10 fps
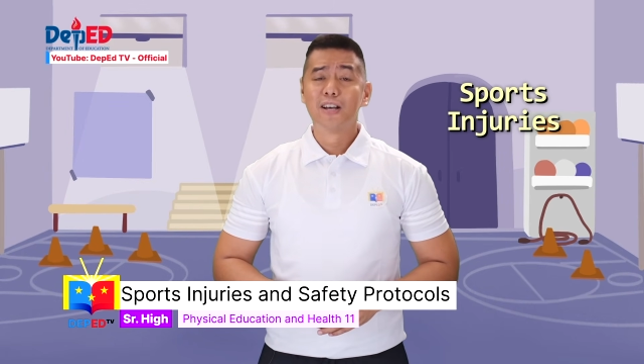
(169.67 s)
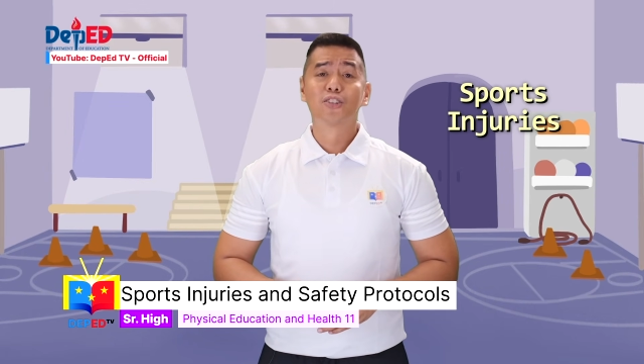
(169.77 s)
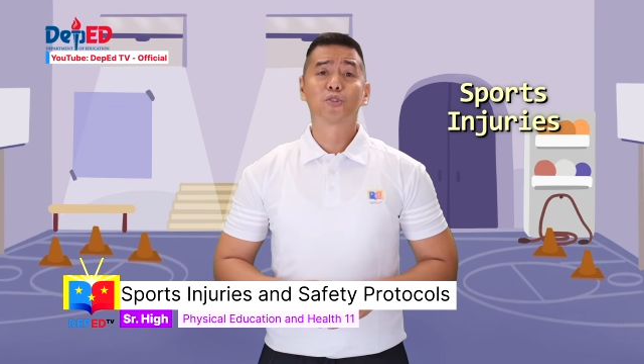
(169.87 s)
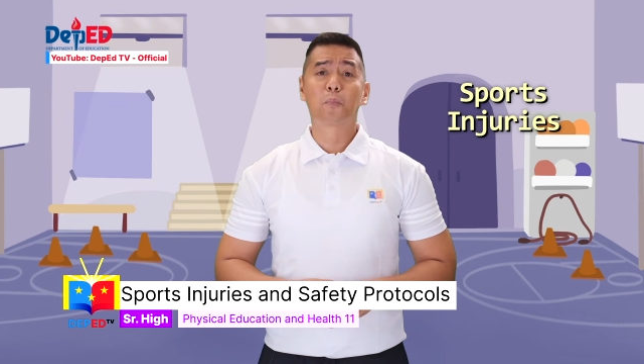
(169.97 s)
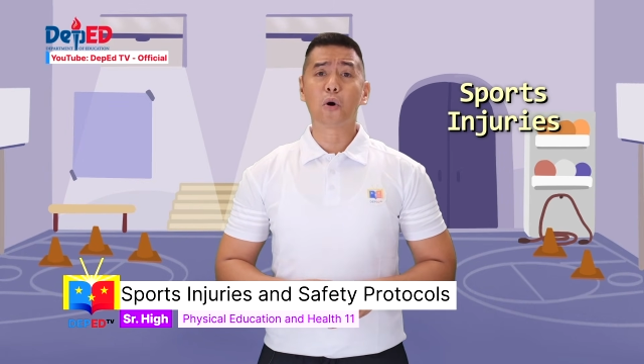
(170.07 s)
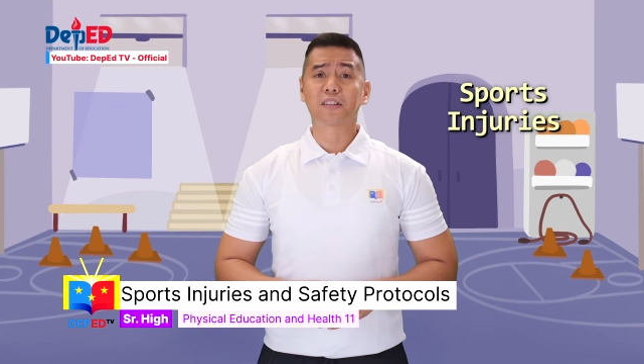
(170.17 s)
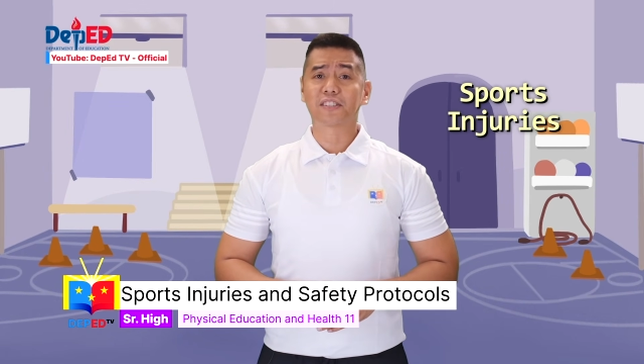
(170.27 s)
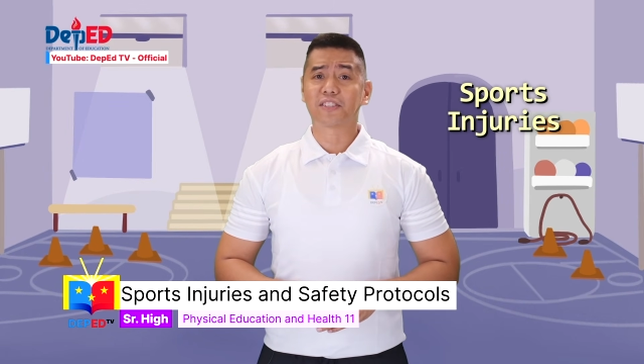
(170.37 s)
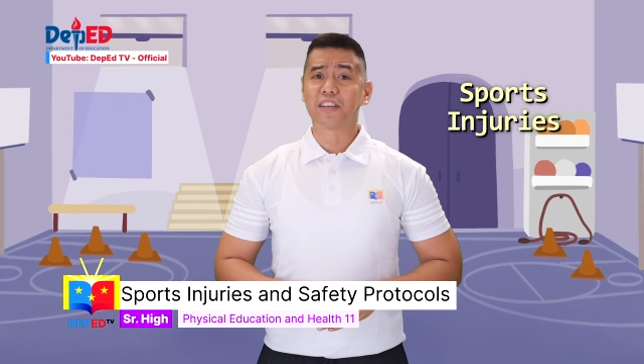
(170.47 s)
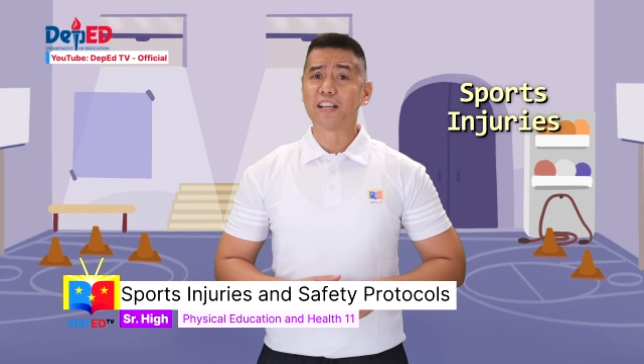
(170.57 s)

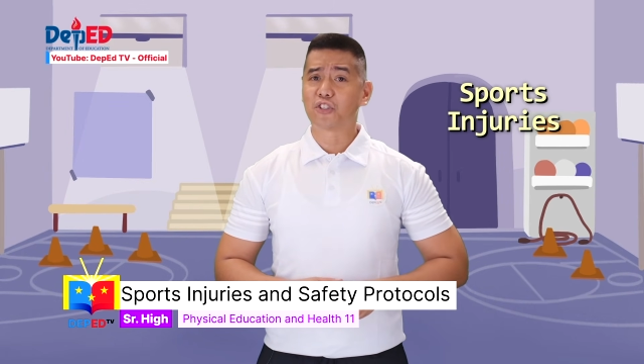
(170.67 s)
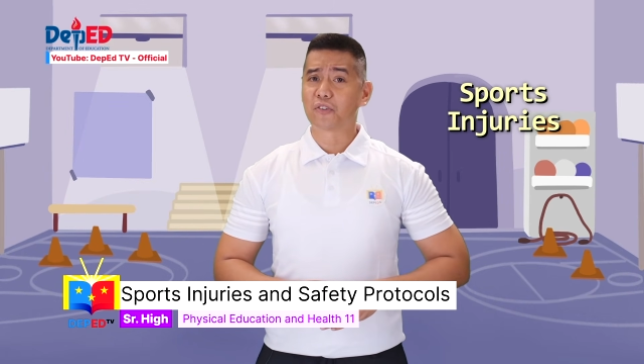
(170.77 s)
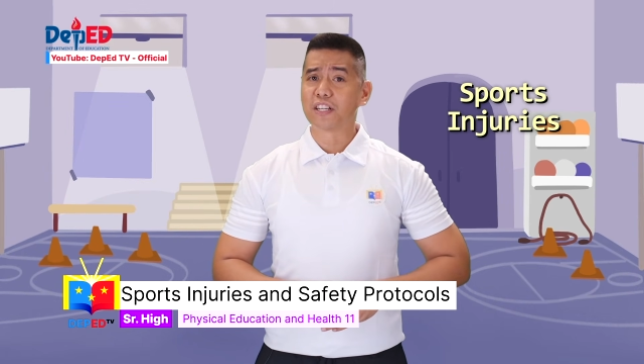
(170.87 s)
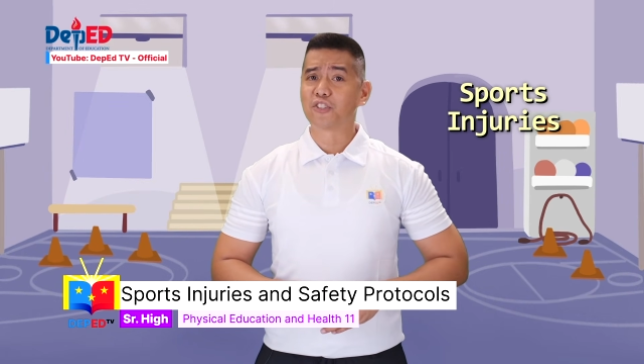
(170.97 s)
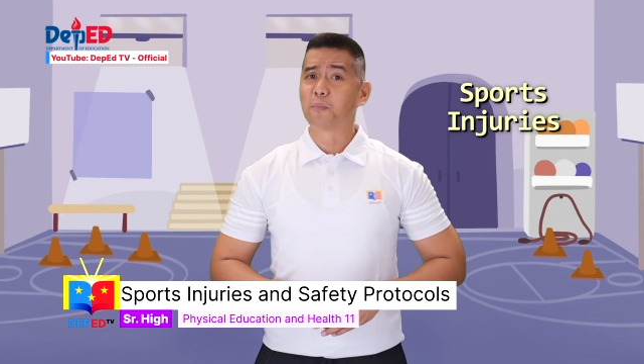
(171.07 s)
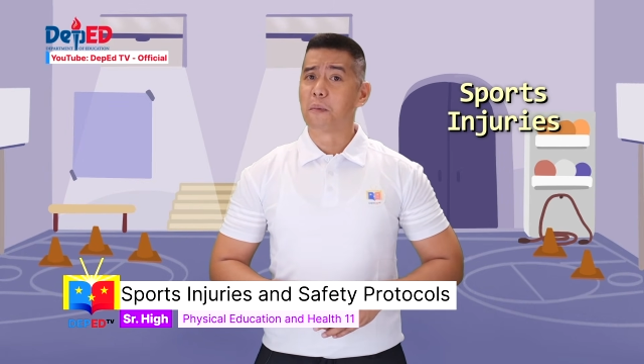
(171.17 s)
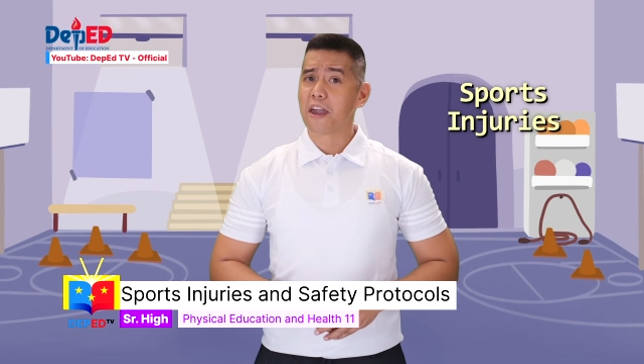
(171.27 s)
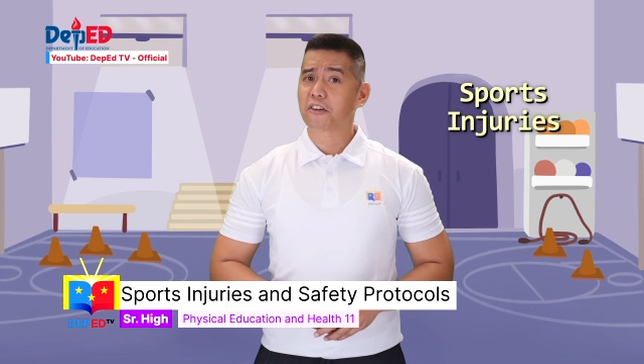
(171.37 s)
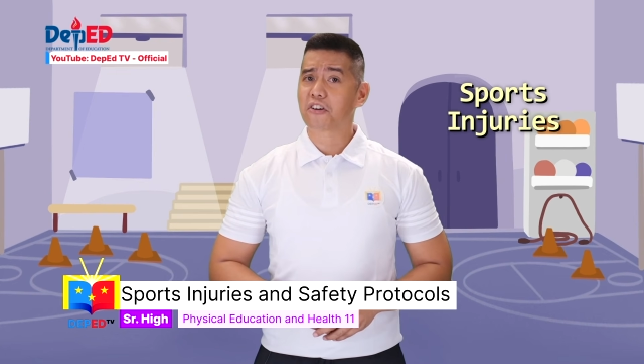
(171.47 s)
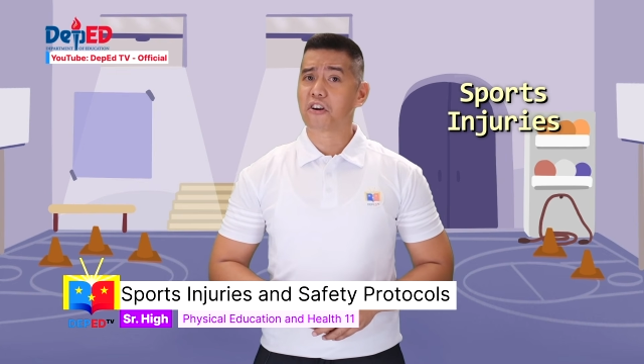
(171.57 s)
Sports injuries
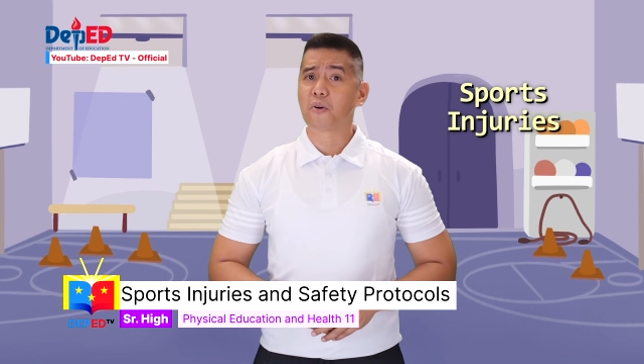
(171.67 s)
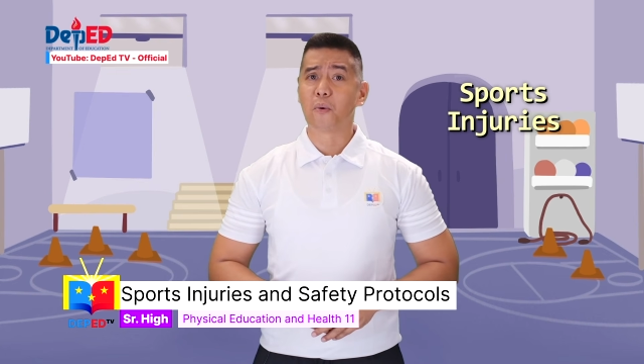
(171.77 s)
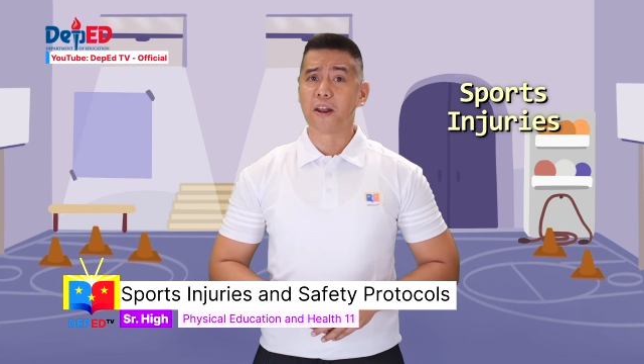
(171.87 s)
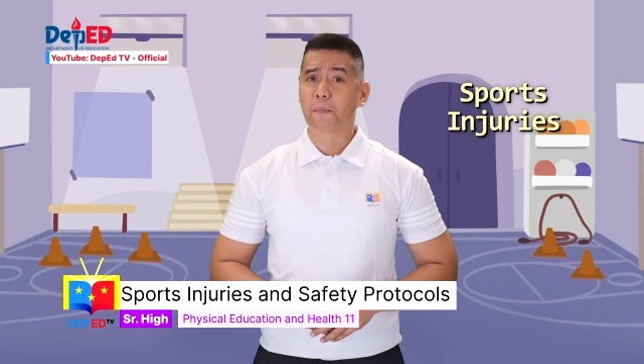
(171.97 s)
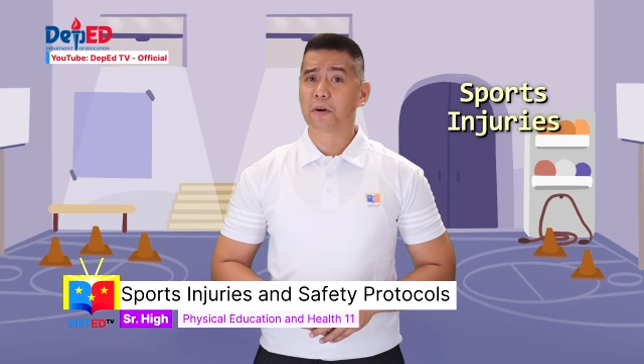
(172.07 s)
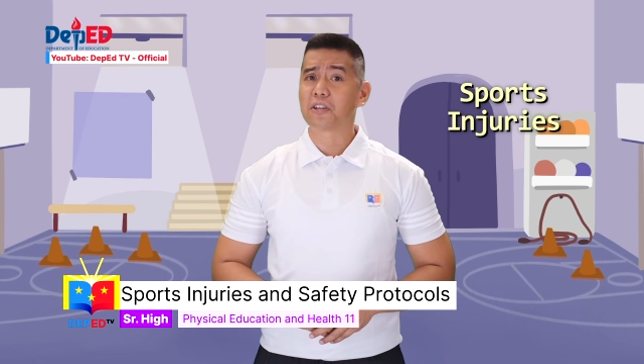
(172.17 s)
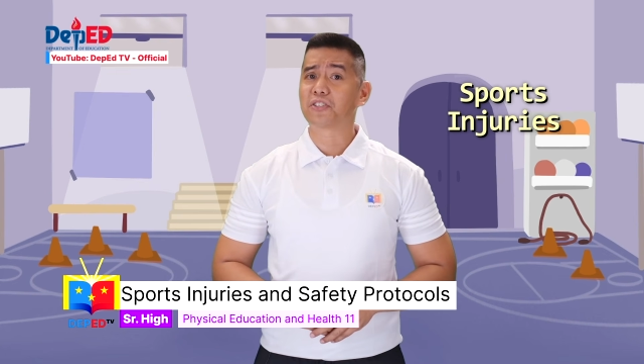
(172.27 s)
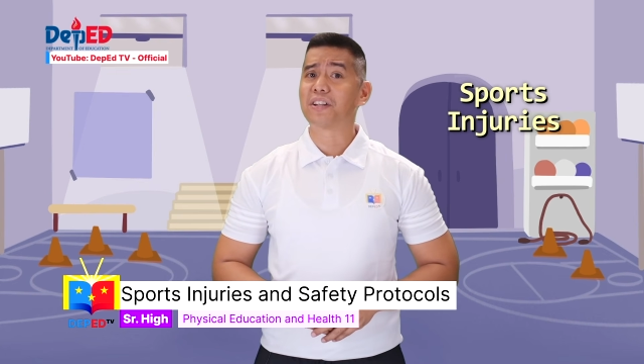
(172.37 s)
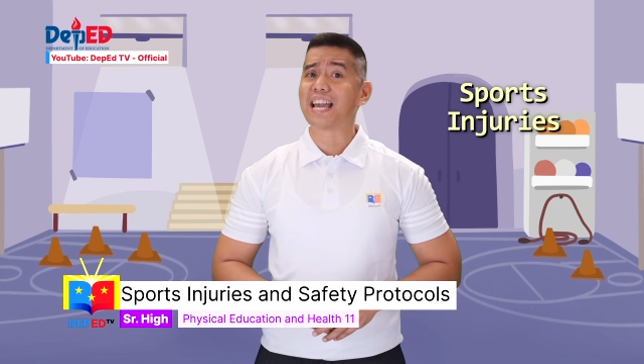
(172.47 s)
may occur when a person